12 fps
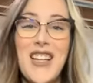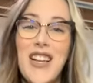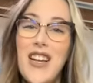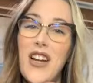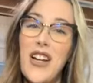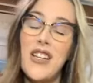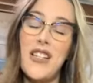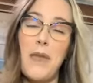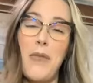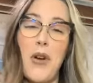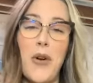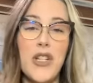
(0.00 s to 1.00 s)
Click on it,
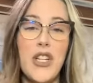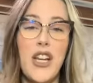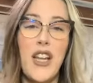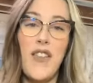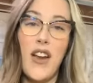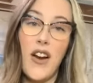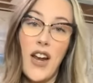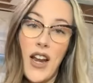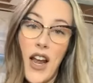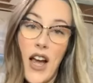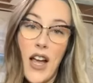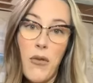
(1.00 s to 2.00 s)
type your question in there,
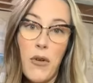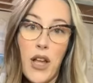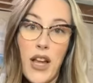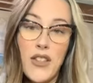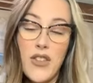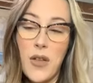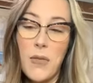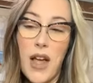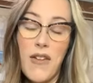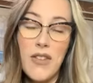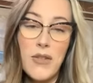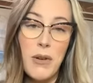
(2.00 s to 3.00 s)
and I will answer them
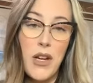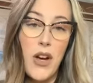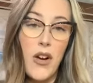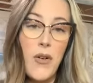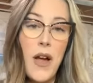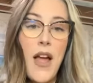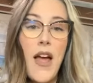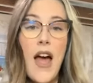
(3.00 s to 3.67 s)
live as we go.